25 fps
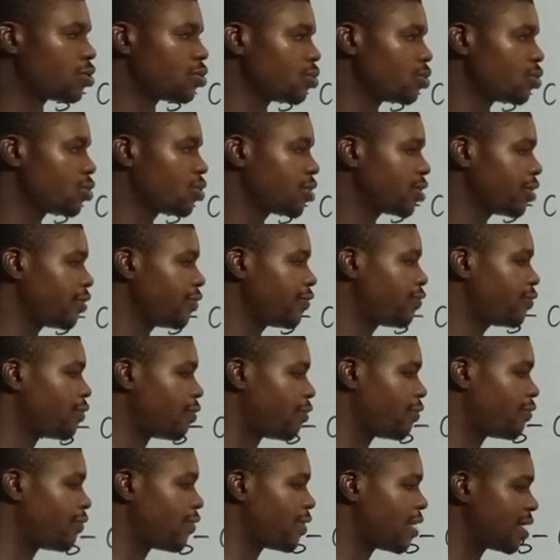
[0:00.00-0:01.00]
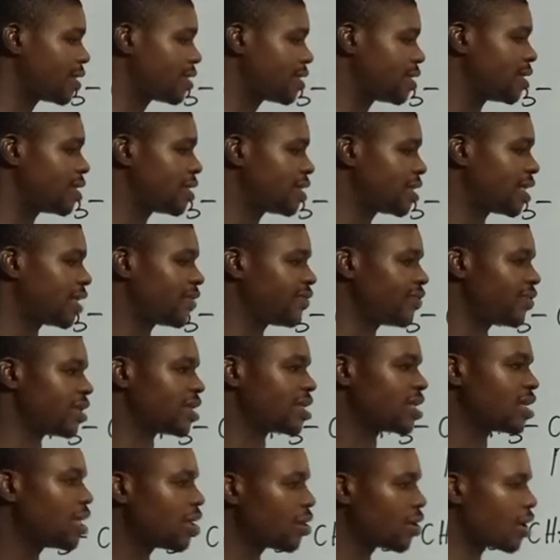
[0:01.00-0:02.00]
2, 3, 4, 5, 6,
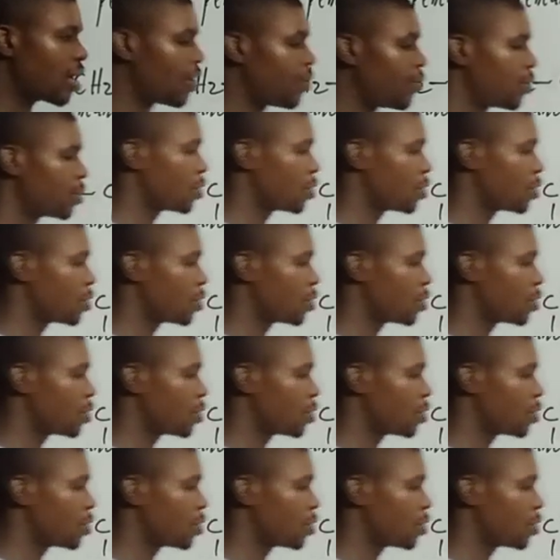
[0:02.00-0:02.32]
7, 8. Look at